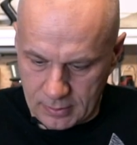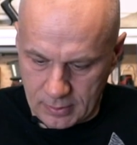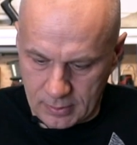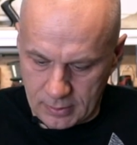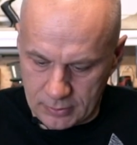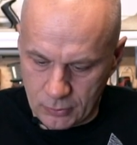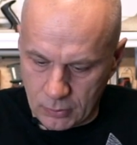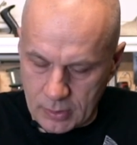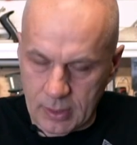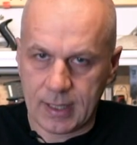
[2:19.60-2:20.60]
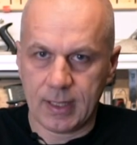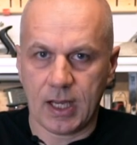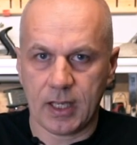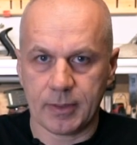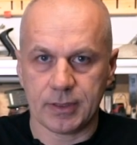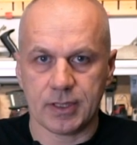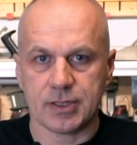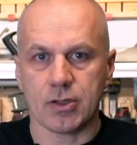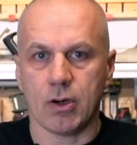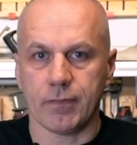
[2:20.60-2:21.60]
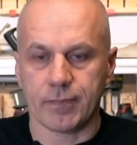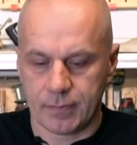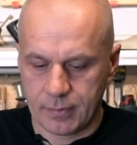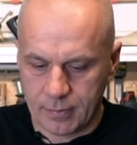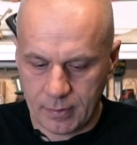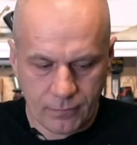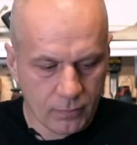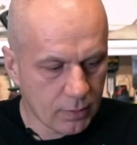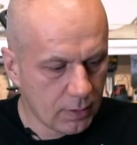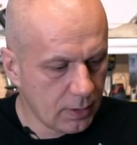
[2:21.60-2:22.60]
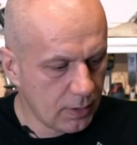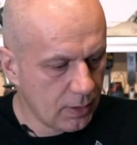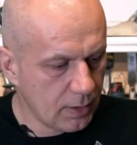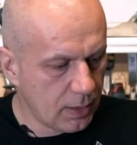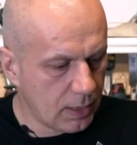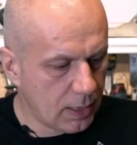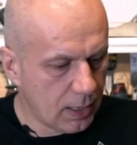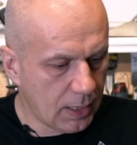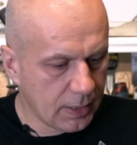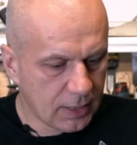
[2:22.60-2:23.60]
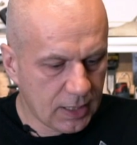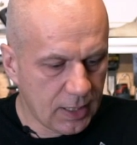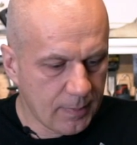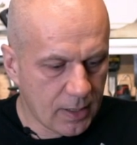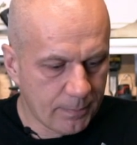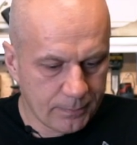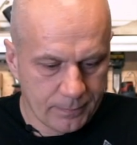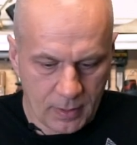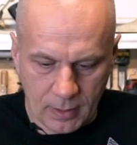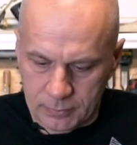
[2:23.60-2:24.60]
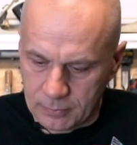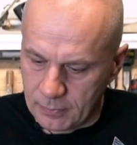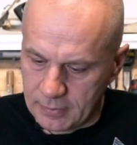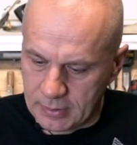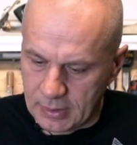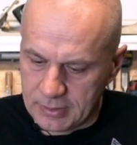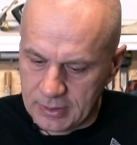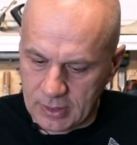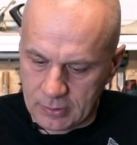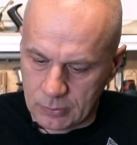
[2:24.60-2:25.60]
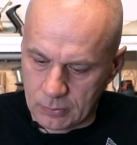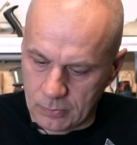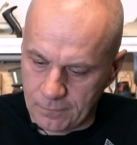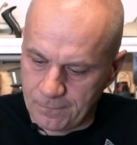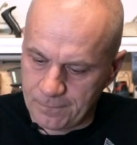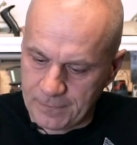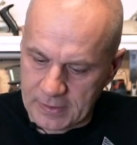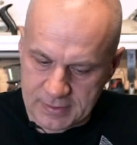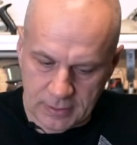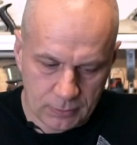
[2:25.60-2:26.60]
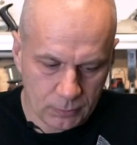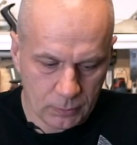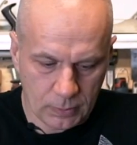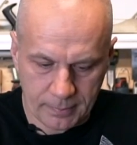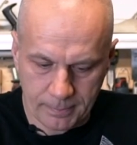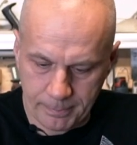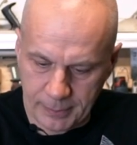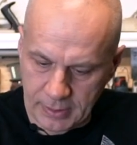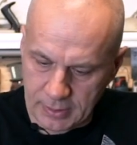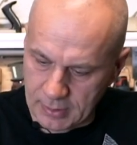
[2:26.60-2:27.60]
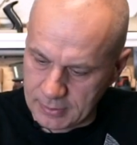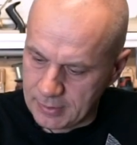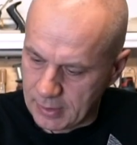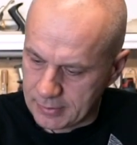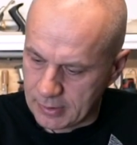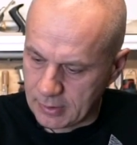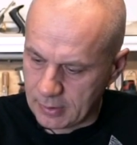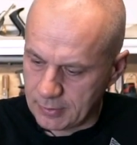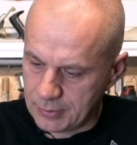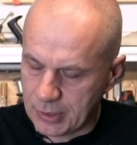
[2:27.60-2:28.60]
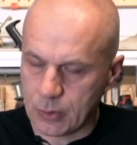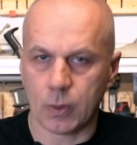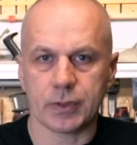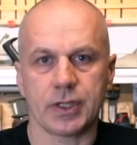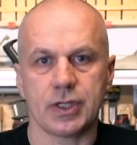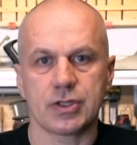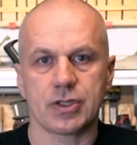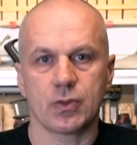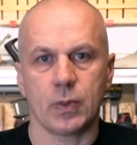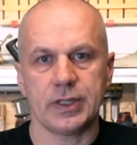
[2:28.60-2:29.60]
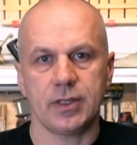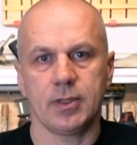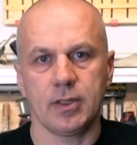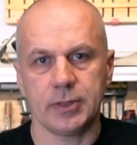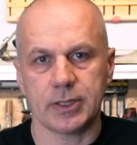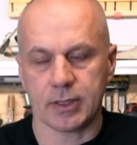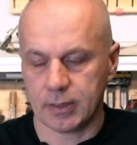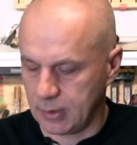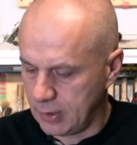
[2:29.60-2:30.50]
your alignment is off. Therefore, I came out with an idea to fix it to another 3/4 inch 20 millimeter